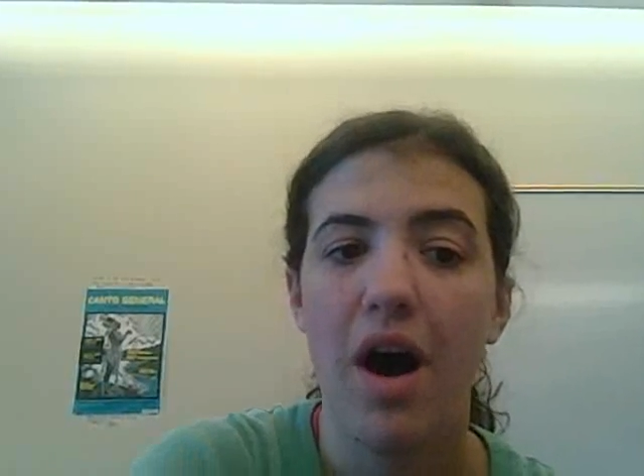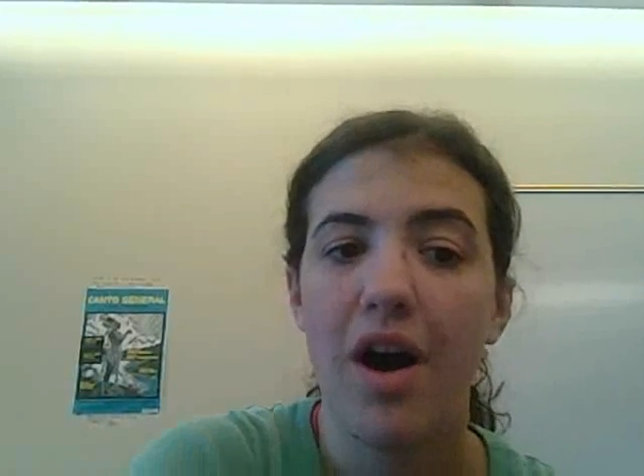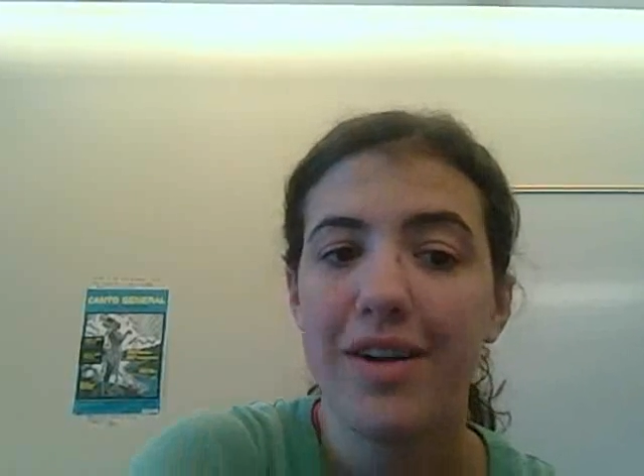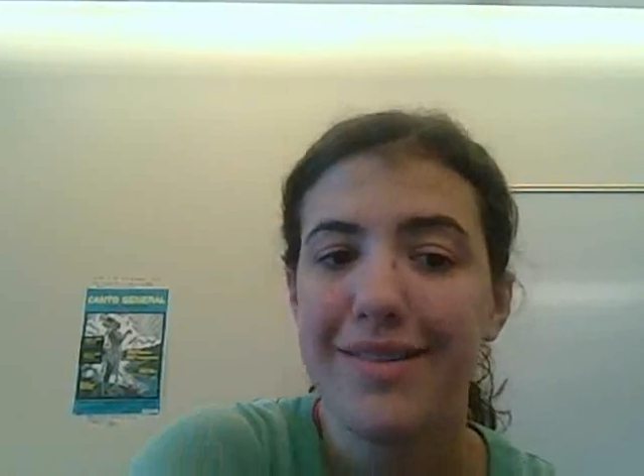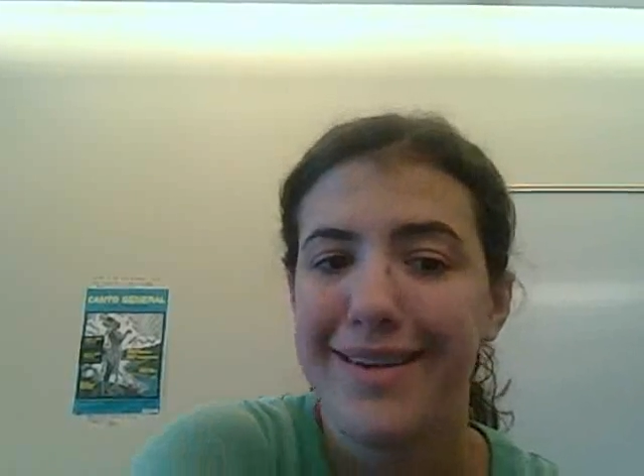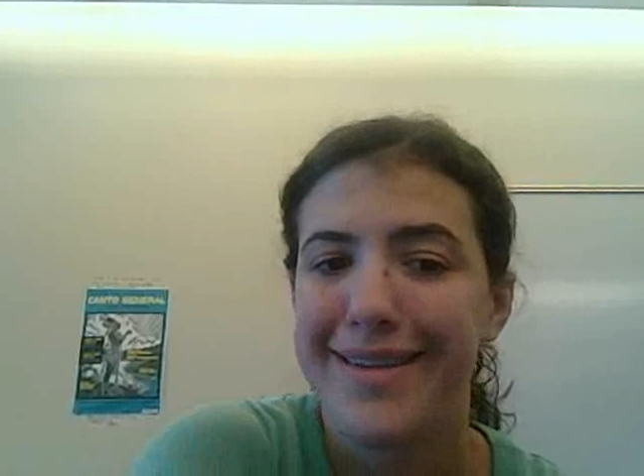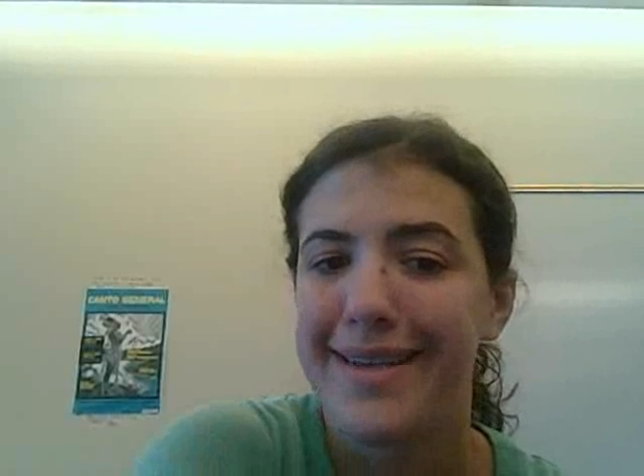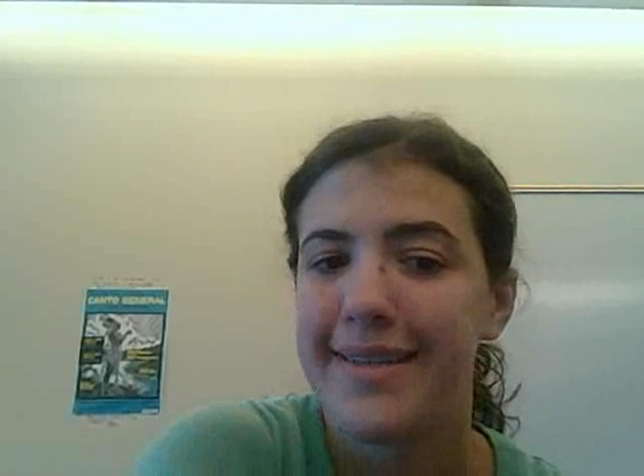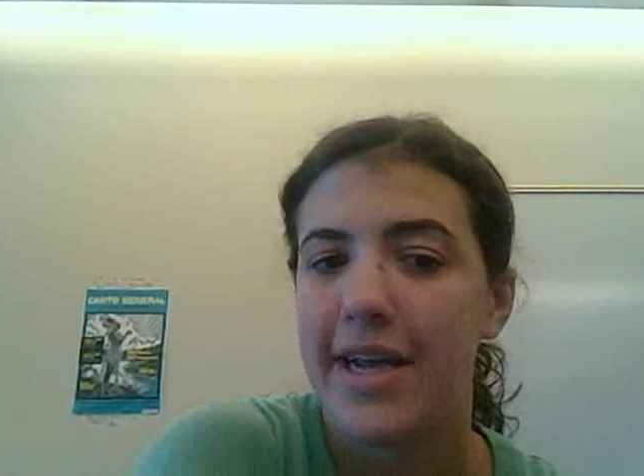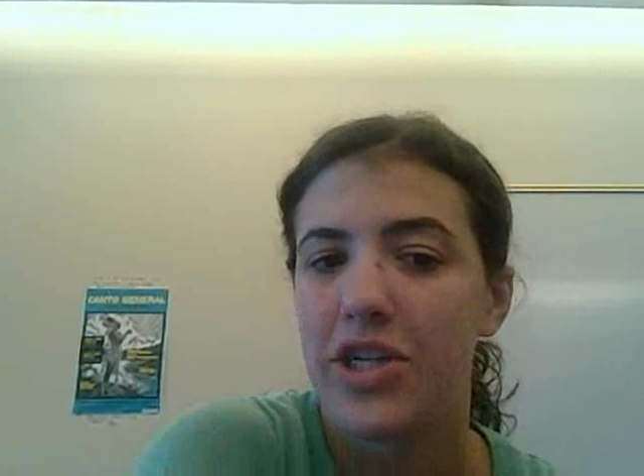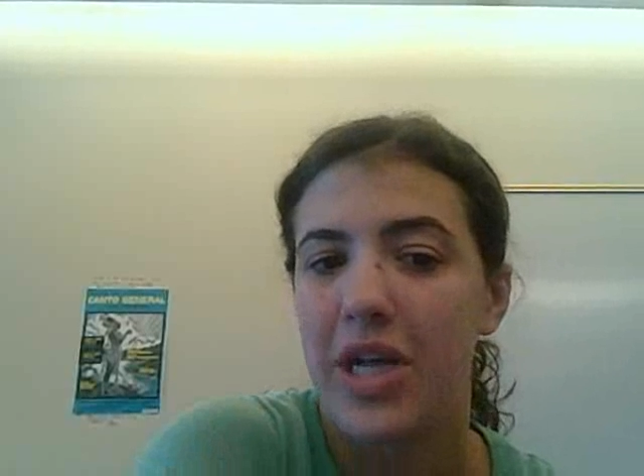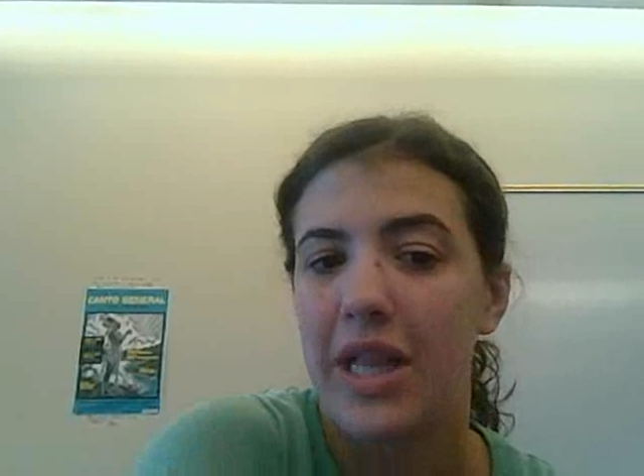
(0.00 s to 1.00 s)
Our state
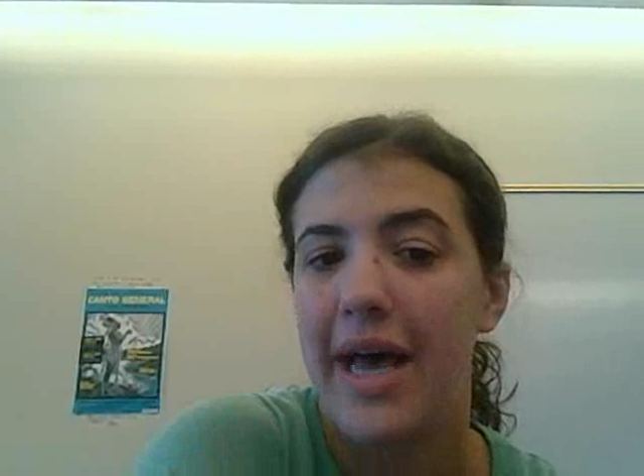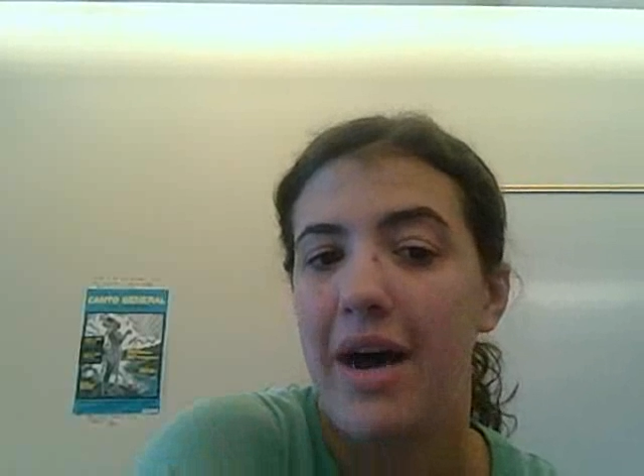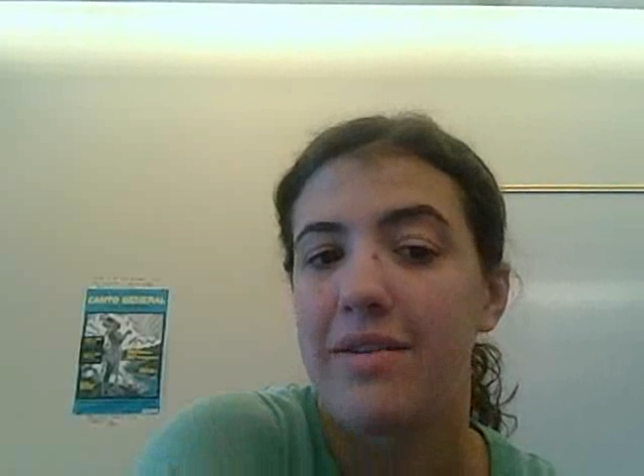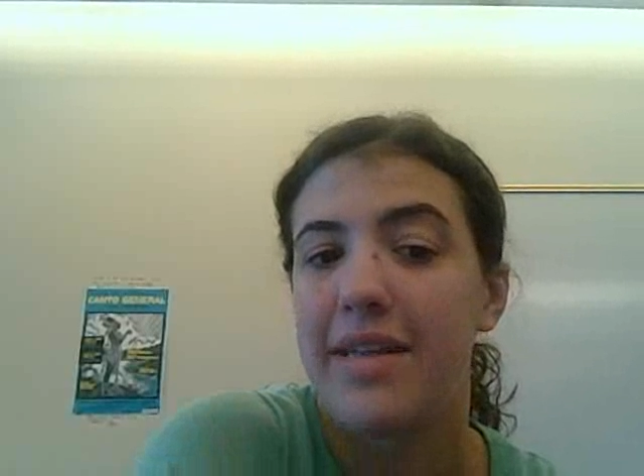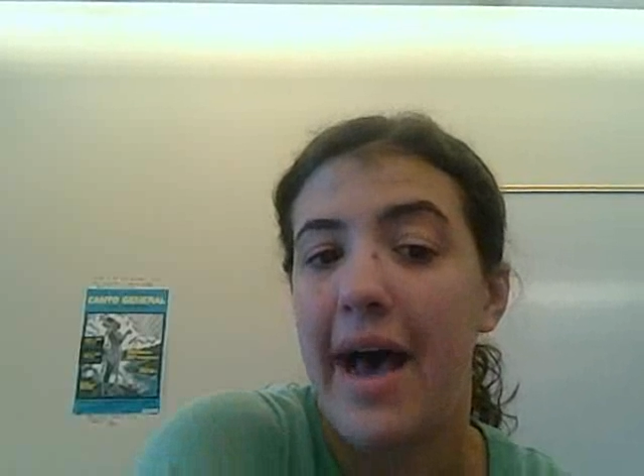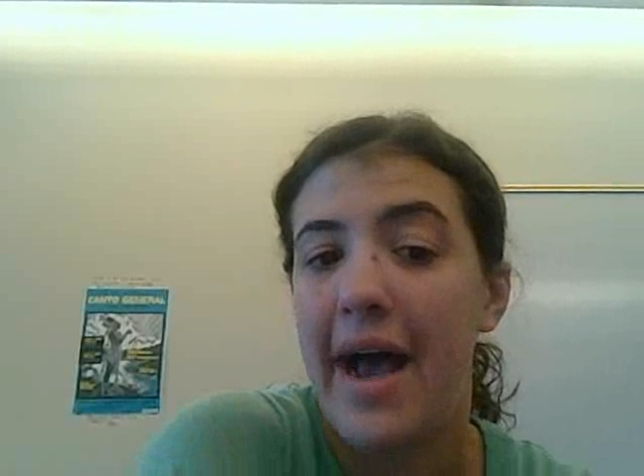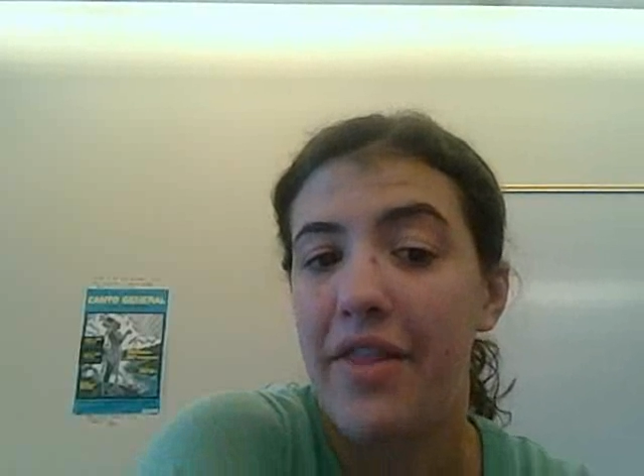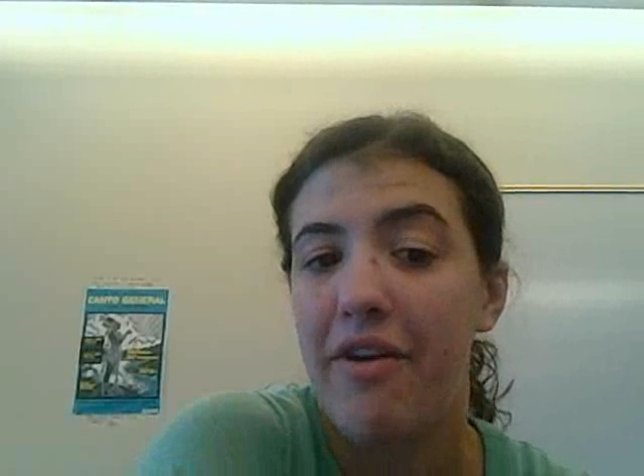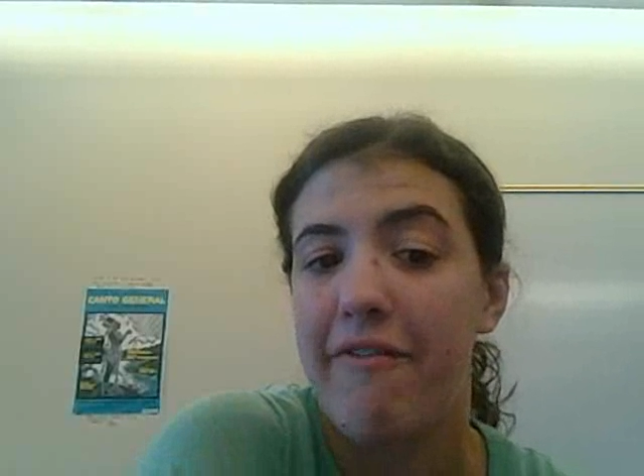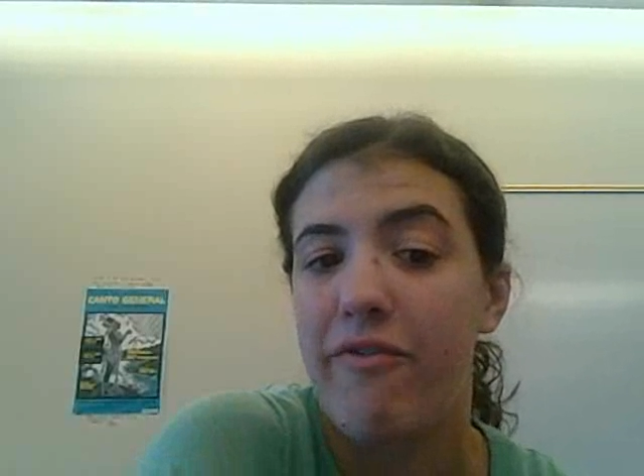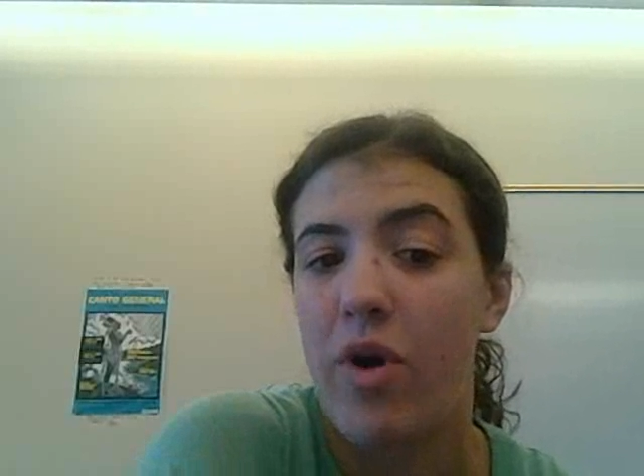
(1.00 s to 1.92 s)
test actually allows either